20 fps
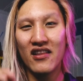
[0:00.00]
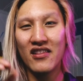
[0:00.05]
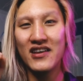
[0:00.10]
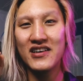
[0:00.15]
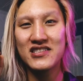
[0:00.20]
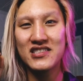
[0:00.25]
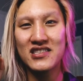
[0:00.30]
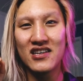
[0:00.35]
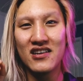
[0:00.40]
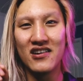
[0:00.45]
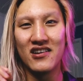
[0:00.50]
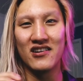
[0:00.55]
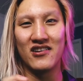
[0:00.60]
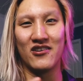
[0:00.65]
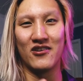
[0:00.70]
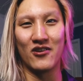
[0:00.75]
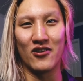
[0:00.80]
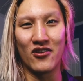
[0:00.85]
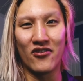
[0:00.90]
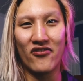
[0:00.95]
Unless
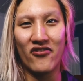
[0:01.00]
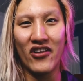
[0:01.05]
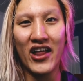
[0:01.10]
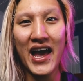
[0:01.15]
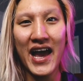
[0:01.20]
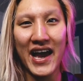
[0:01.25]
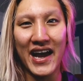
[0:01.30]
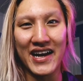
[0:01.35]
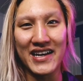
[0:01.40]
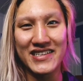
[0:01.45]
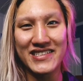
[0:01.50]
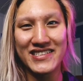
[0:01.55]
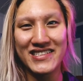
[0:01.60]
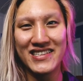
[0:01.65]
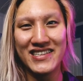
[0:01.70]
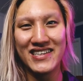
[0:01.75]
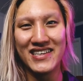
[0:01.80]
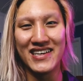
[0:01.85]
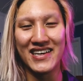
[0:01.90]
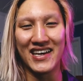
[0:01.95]
you're the Flash